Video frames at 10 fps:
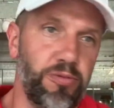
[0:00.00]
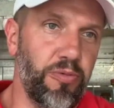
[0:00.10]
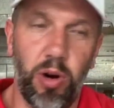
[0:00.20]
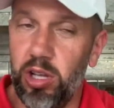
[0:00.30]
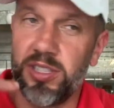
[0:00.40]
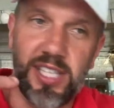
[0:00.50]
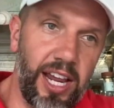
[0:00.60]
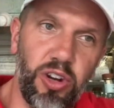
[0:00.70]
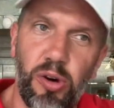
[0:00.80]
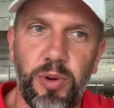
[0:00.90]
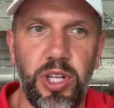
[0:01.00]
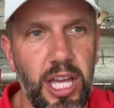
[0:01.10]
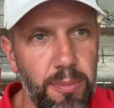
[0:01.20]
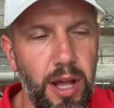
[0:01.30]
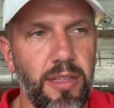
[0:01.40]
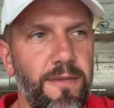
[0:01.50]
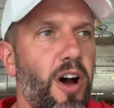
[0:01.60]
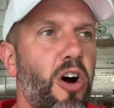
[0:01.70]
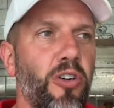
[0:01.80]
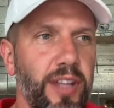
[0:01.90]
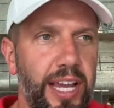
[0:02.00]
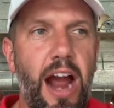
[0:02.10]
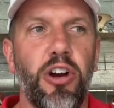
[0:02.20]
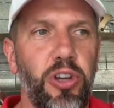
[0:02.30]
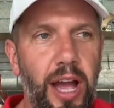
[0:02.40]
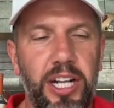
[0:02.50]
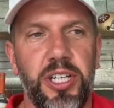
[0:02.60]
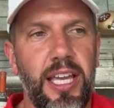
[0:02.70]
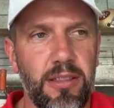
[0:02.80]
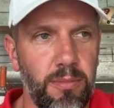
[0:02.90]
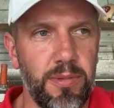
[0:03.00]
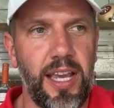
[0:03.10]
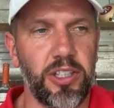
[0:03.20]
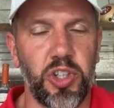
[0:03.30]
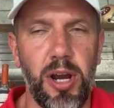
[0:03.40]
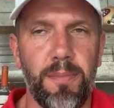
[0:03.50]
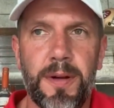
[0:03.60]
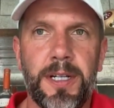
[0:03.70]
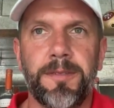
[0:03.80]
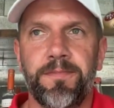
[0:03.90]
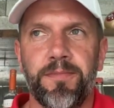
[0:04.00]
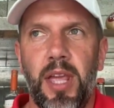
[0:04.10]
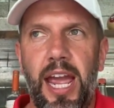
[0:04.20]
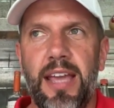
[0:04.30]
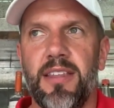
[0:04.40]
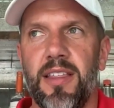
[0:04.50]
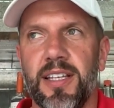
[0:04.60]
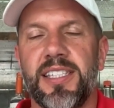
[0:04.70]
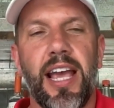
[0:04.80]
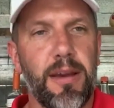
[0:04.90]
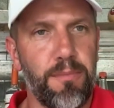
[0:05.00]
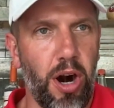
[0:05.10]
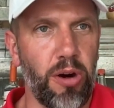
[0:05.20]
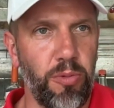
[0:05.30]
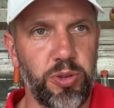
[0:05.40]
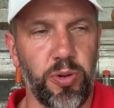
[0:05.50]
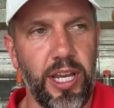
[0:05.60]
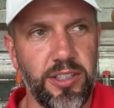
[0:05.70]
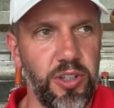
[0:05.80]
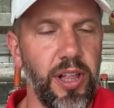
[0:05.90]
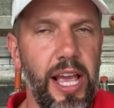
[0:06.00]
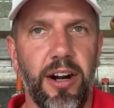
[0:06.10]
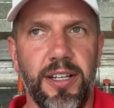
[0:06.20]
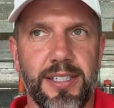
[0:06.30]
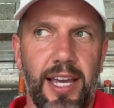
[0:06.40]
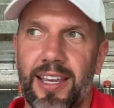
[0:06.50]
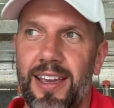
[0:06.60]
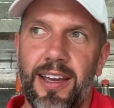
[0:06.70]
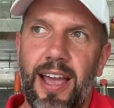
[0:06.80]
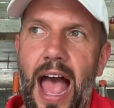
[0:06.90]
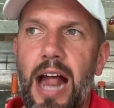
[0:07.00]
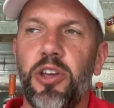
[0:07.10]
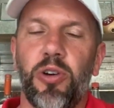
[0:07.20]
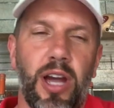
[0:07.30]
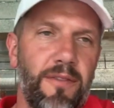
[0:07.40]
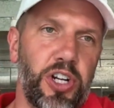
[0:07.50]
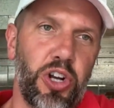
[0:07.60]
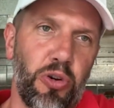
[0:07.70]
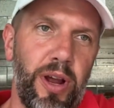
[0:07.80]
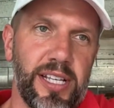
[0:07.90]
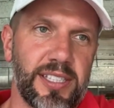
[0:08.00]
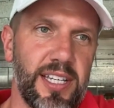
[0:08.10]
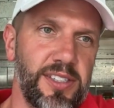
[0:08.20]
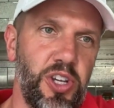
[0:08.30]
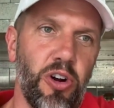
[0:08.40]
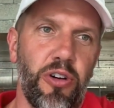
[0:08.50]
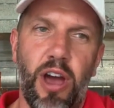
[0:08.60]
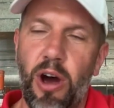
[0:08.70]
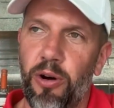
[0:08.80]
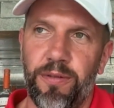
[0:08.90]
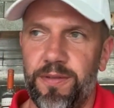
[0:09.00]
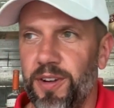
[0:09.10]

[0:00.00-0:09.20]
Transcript: what are you saying to them when you get them on the phone? Like, how are you actually getting them to take a trip? And then the second part, which we'll get to later, is like, how do you cover your risk? Because you don't know